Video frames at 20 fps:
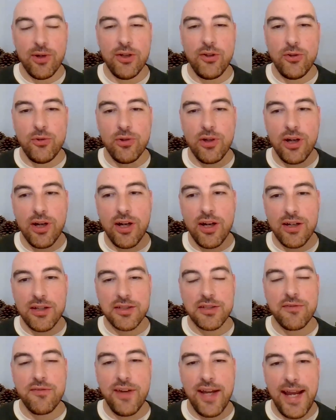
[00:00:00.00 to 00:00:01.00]
I do not
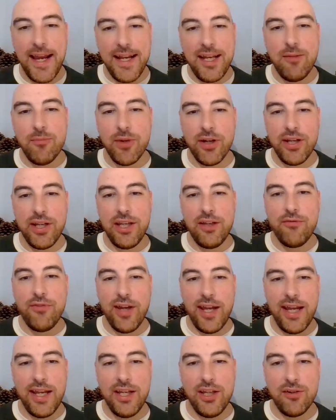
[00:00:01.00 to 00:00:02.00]
ask for any money for
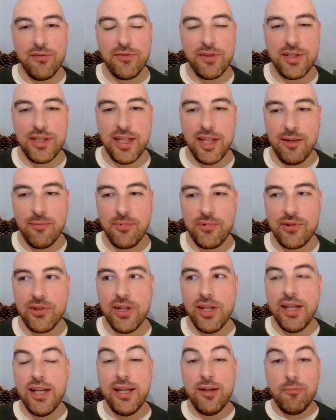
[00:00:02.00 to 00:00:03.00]
any of the tips,
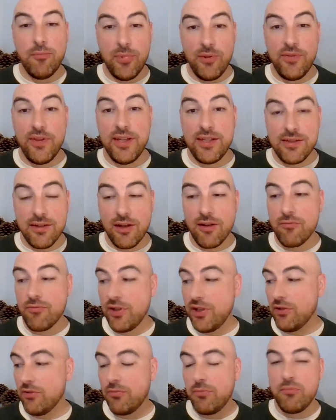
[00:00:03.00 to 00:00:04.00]
but these are
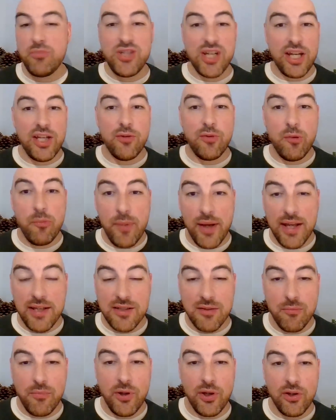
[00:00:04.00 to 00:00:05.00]
real genuine
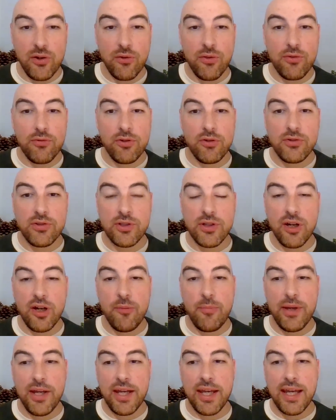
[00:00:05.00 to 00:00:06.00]
bets I'm putting on through a
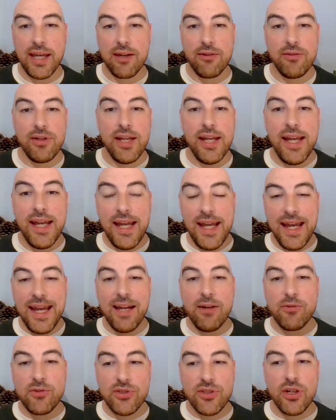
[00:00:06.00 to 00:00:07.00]
Skybet account.
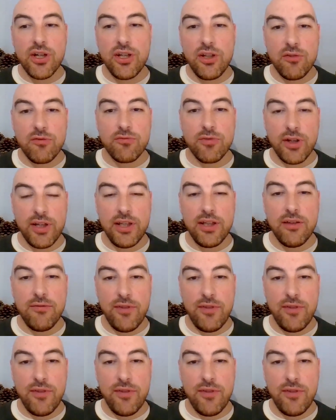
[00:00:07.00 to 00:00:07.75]
Outside of running the